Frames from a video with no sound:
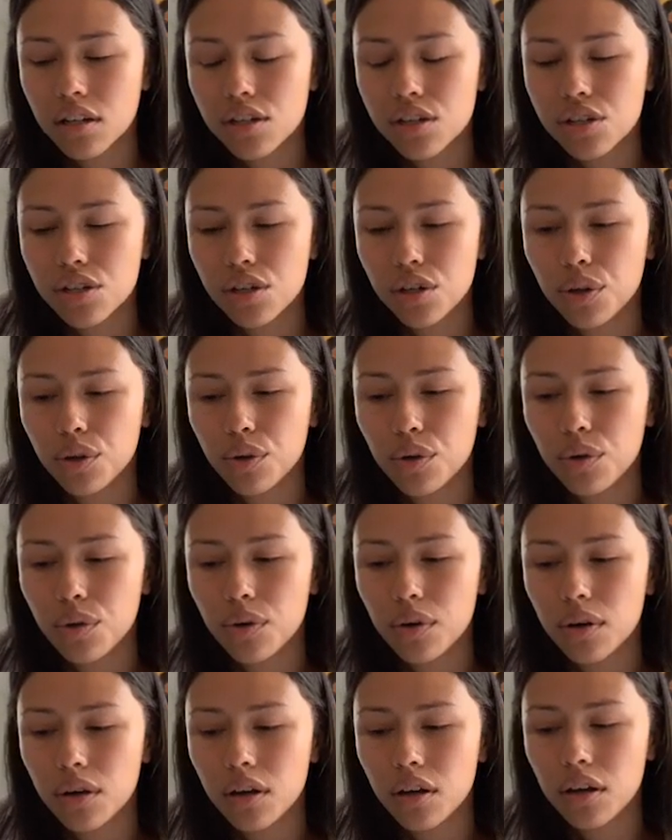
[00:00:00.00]

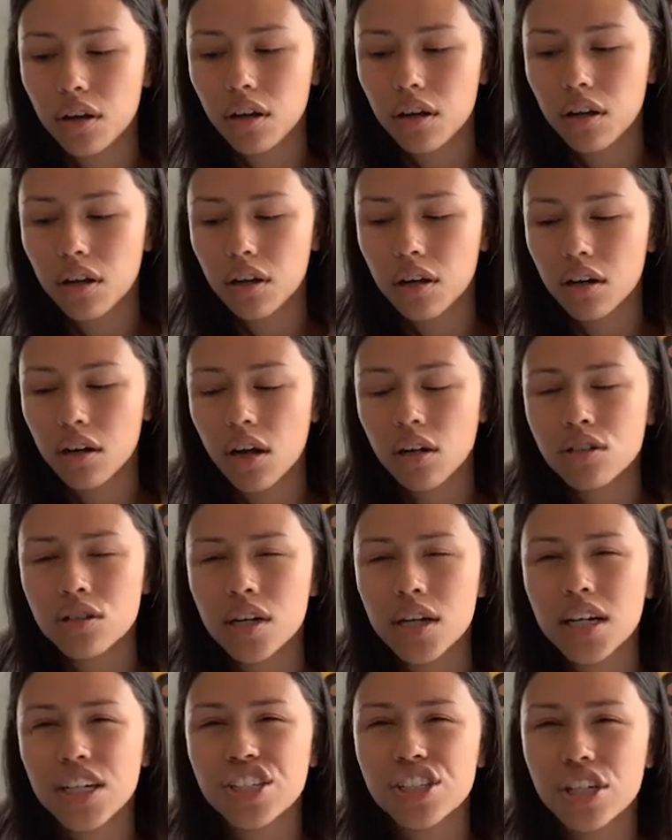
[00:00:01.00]
to not
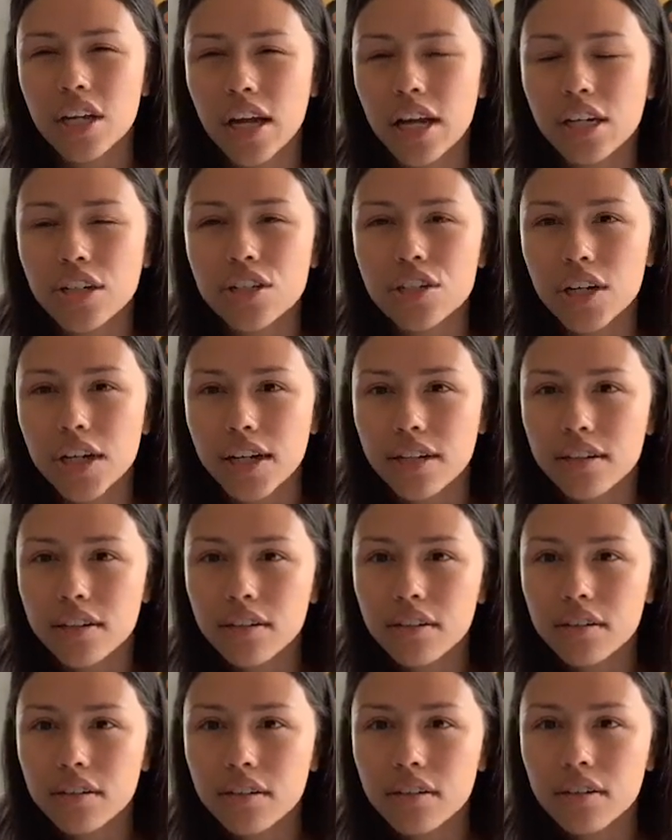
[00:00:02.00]
try to change it,
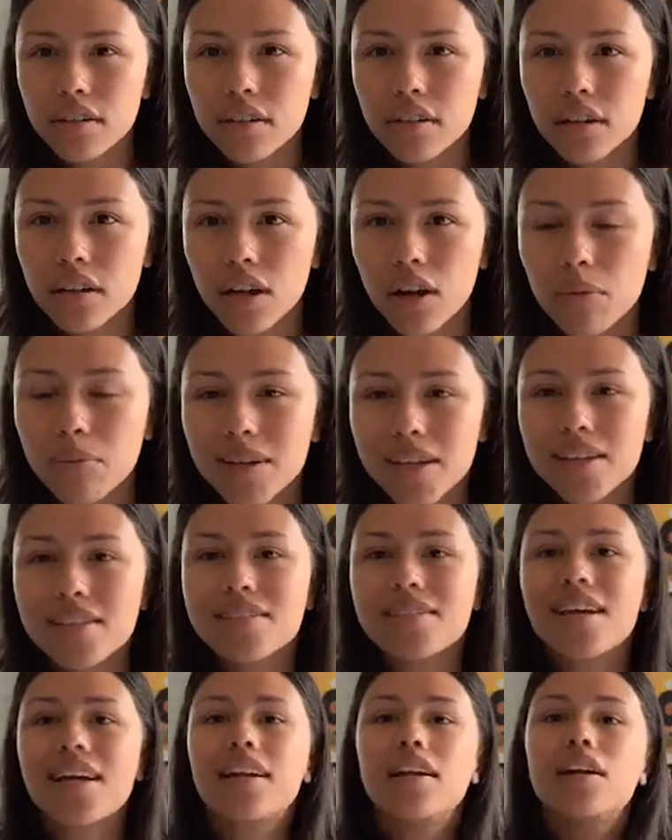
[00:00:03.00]
you know, because
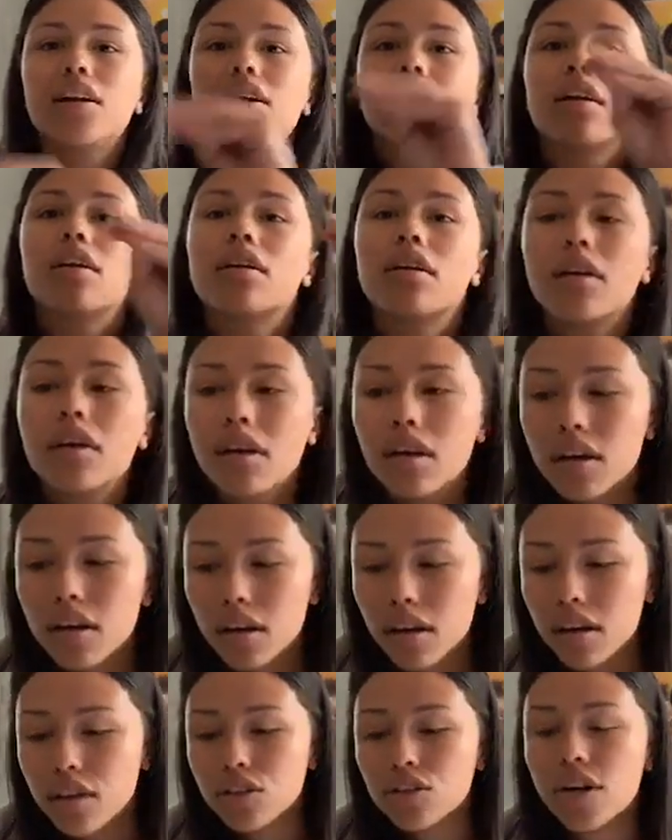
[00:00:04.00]
then you're
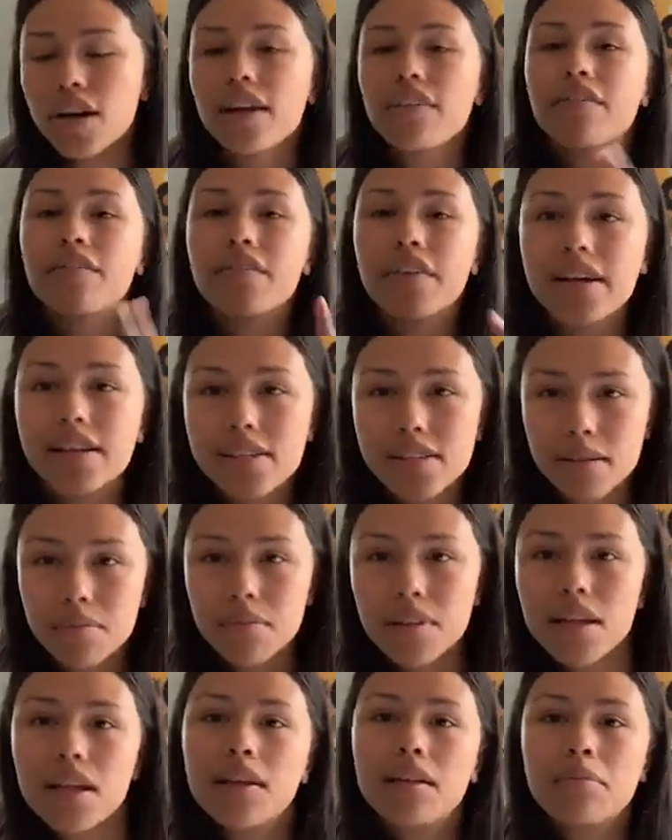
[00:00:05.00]
trying to fix
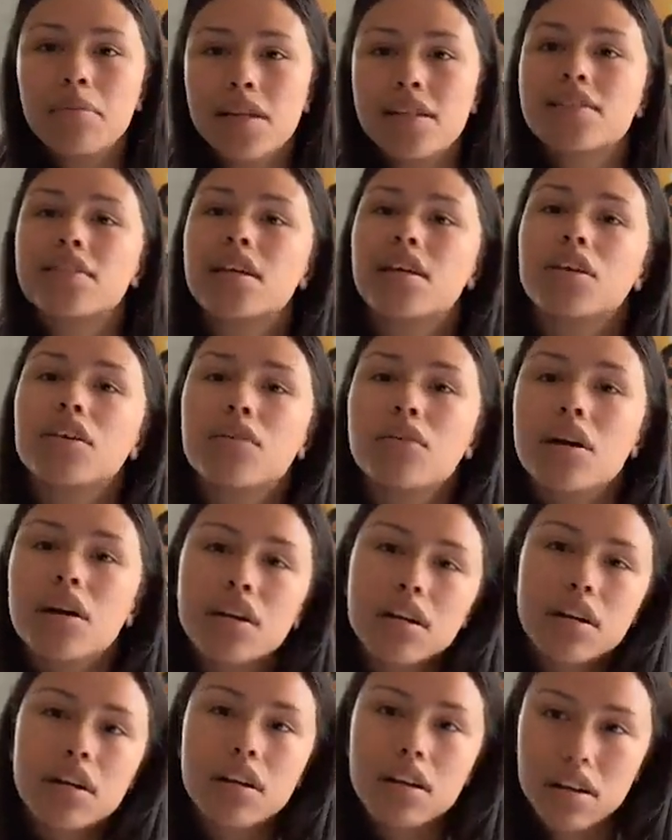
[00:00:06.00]
something means that
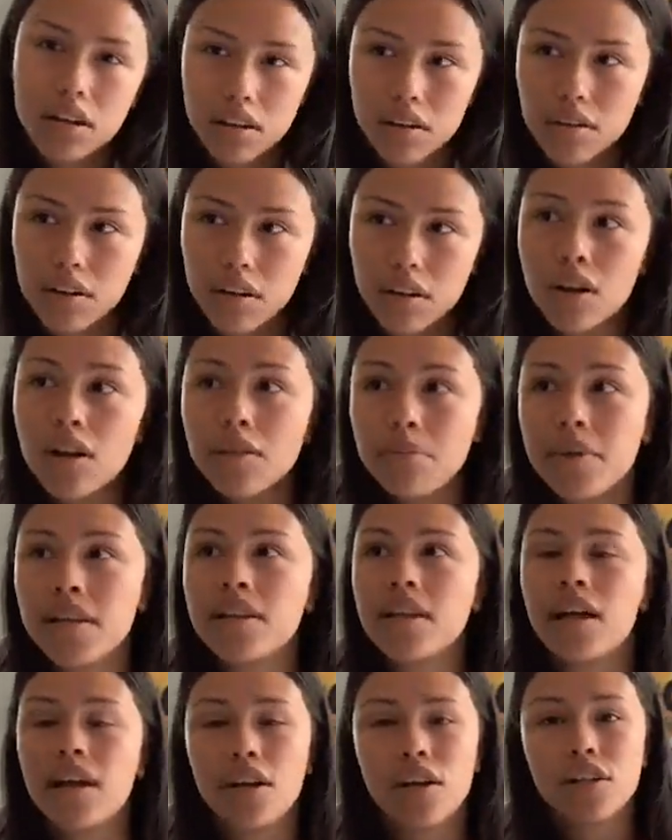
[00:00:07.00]
could mean
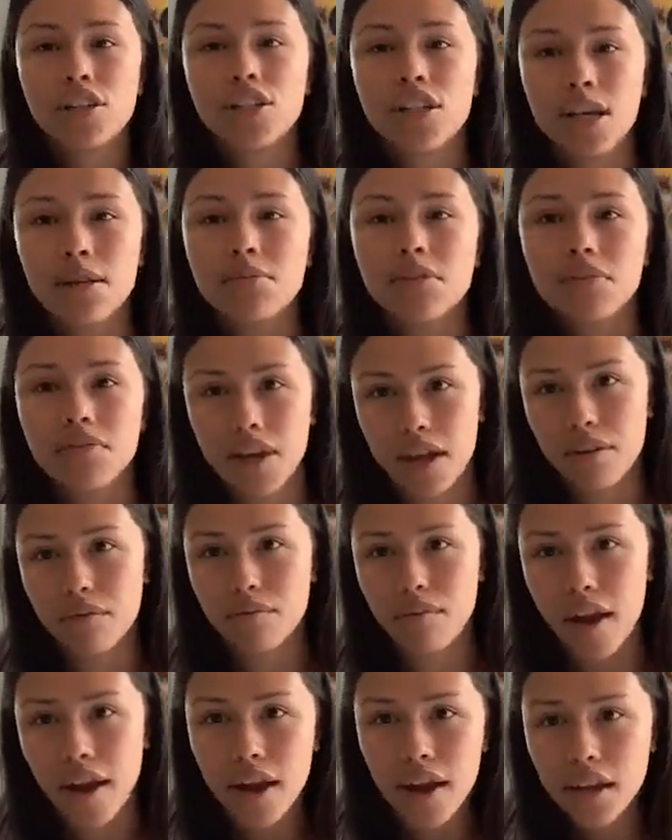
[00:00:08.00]
that you're ashamed of it,
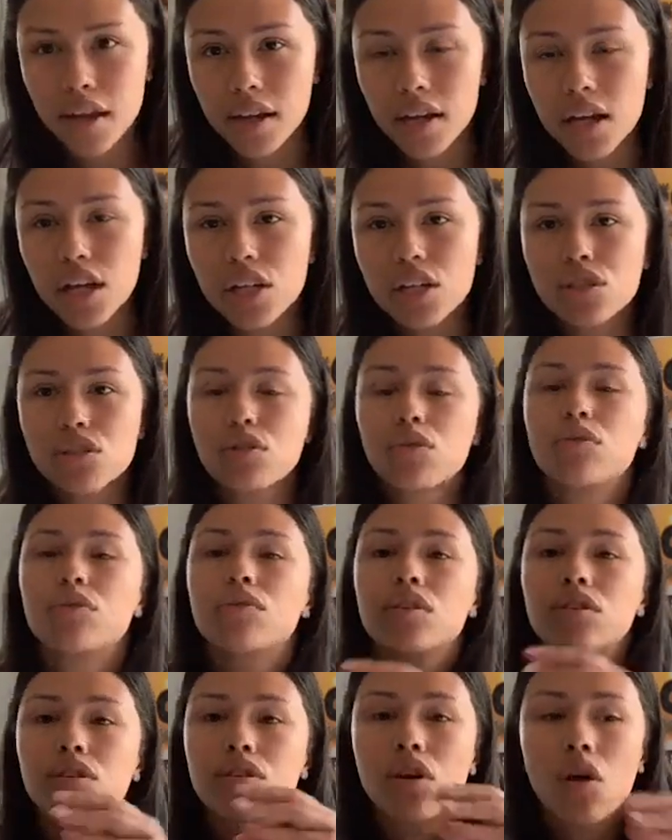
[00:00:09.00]
right? So
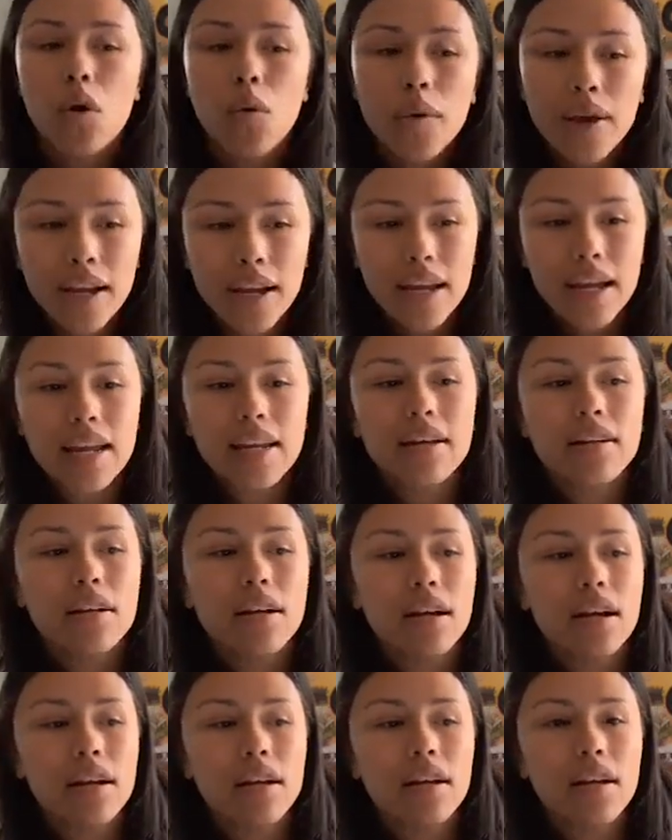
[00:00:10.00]
going
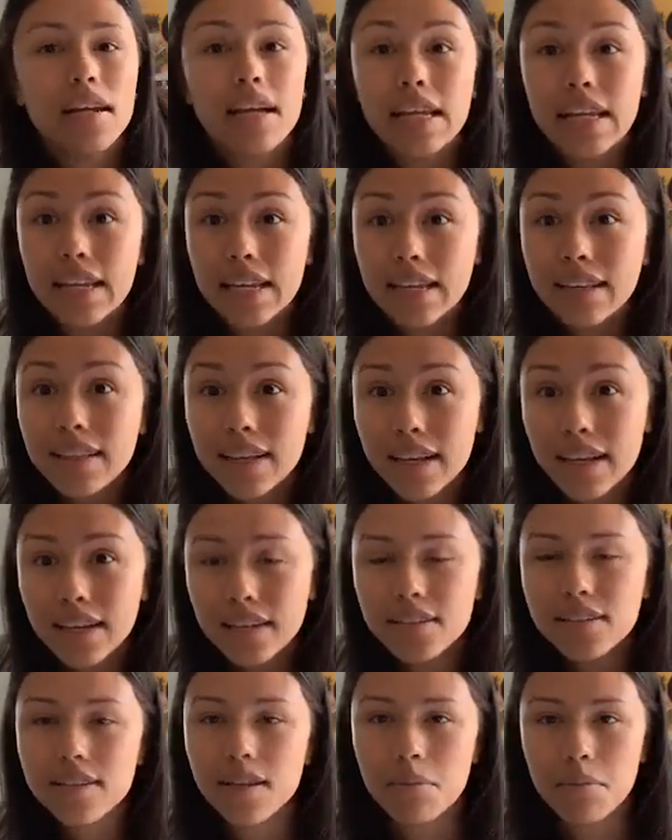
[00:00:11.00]
and
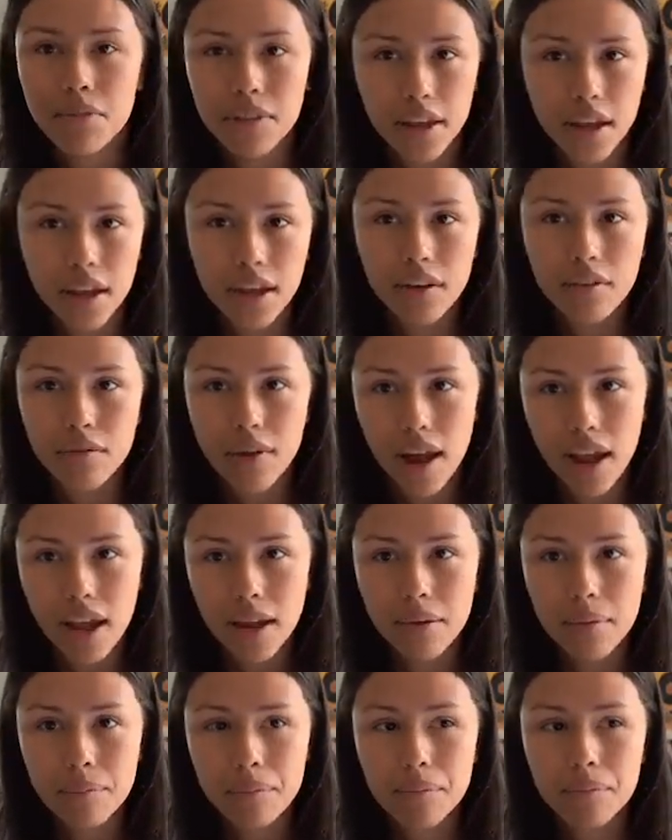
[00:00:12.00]
healing something,
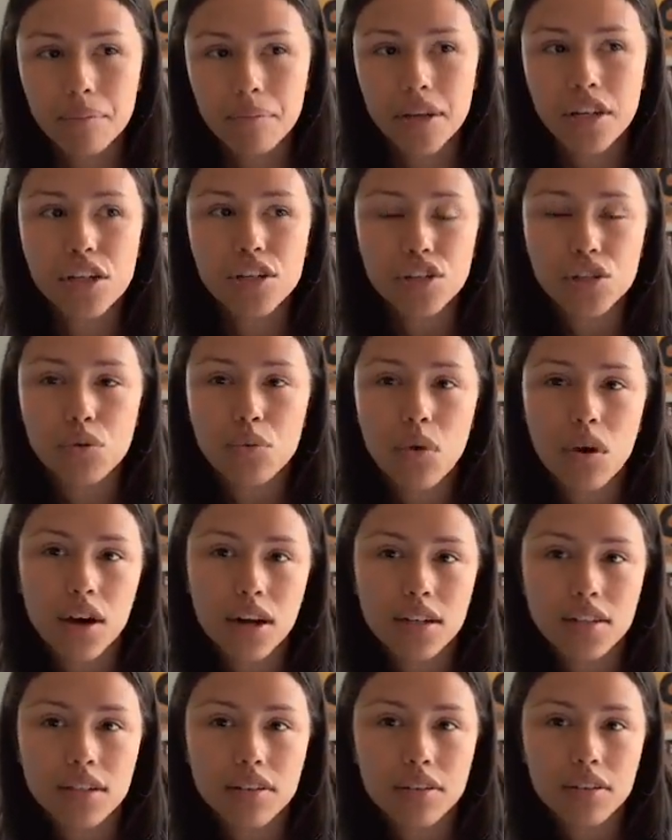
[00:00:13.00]
right, because you
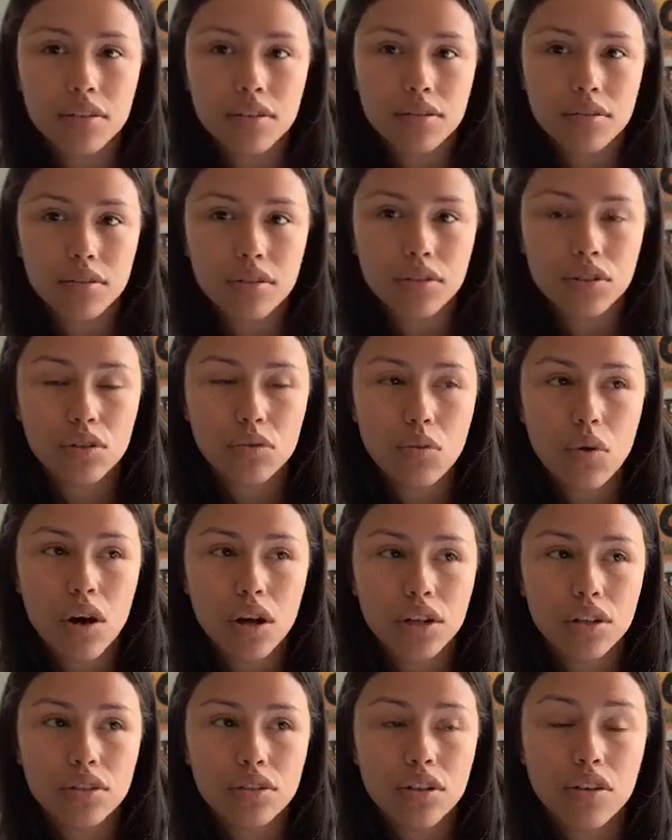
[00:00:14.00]
want
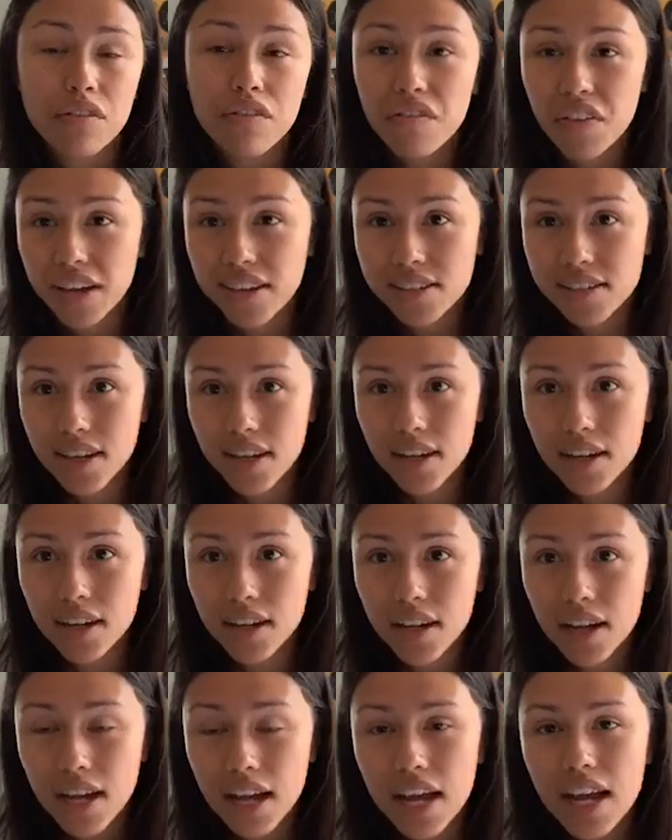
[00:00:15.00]
to fix it,
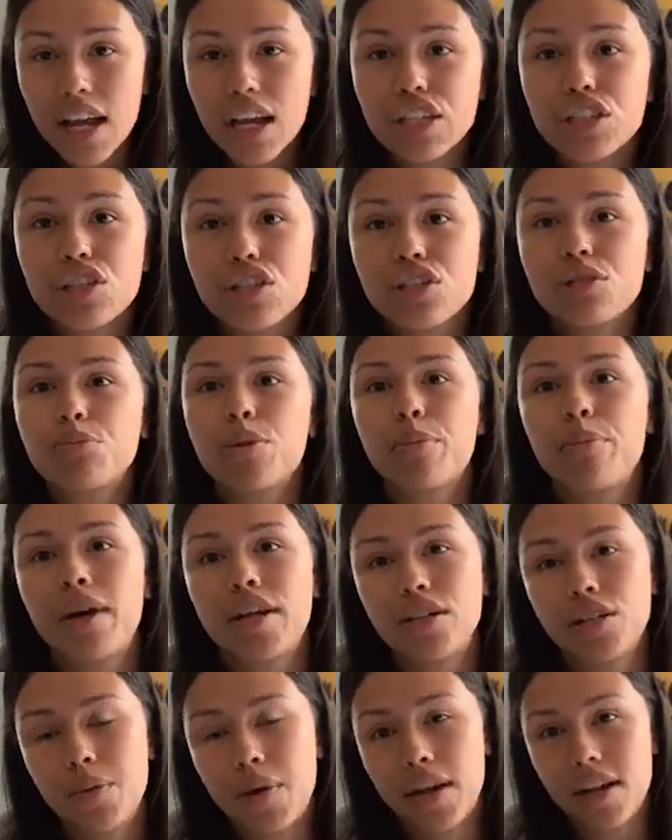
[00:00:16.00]
is just
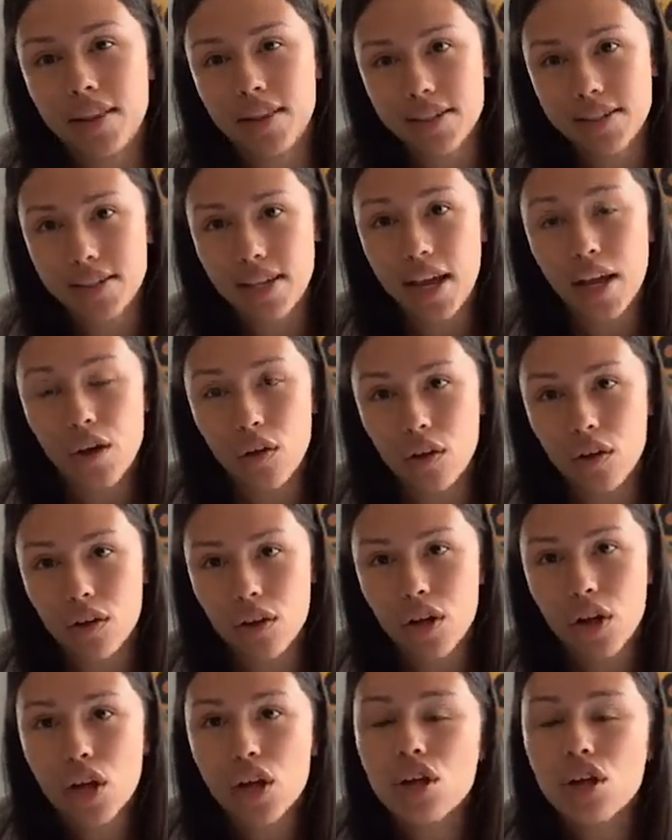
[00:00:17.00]
perpetuating the cycle.